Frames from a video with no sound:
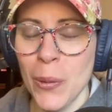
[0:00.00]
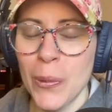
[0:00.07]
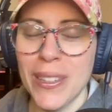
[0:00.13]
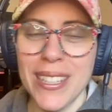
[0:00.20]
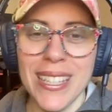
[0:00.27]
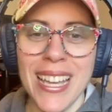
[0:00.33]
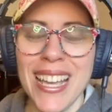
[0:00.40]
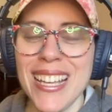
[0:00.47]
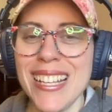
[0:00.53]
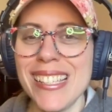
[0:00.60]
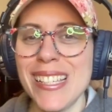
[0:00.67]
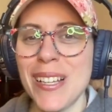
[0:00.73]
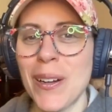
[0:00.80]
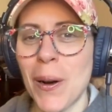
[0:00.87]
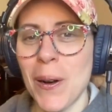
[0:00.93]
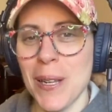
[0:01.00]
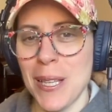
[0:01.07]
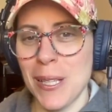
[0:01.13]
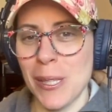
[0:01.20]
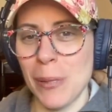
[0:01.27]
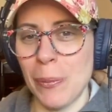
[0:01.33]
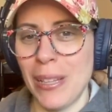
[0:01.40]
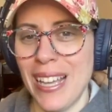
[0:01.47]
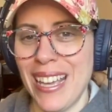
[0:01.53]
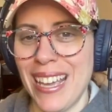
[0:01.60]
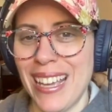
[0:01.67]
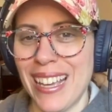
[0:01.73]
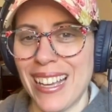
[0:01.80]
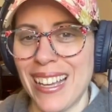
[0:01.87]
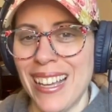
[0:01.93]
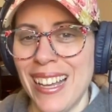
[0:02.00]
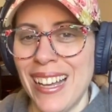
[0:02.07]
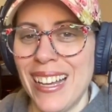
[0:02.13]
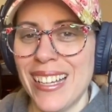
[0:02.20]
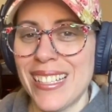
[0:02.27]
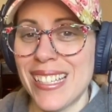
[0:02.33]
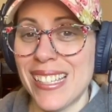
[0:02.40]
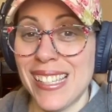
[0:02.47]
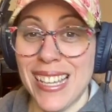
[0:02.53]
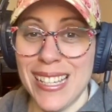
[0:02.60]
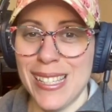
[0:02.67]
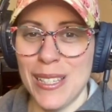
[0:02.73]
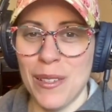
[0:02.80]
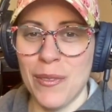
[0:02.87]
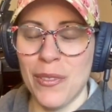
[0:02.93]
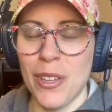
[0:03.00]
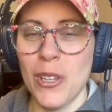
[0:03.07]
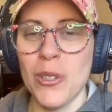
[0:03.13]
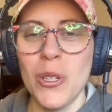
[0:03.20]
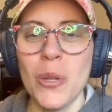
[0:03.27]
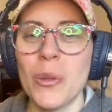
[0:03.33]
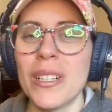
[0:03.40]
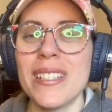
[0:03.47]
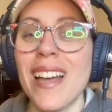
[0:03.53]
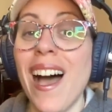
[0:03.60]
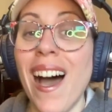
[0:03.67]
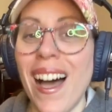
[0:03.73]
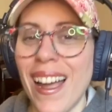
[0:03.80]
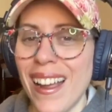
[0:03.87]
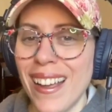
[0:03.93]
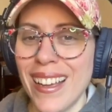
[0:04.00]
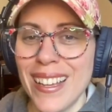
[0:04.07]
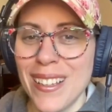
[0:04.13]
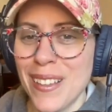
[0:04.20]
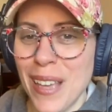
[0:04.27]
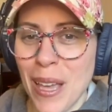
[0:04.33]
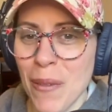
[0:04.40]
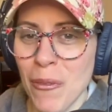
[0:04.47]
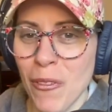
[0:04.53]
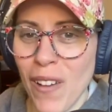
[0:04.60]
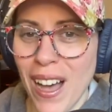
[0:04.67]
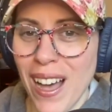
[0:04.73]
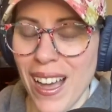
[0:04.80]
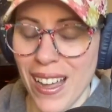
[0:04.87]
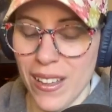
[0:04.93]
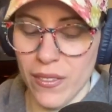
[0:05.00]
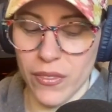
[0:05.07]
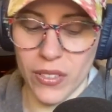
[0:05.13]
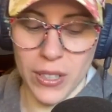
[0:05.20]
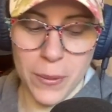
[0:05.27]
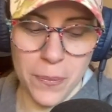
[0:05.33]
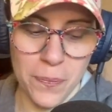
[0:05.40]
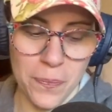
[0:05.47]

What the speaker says: with the Yankees and Guardians playing a decisive do-or-die Game 5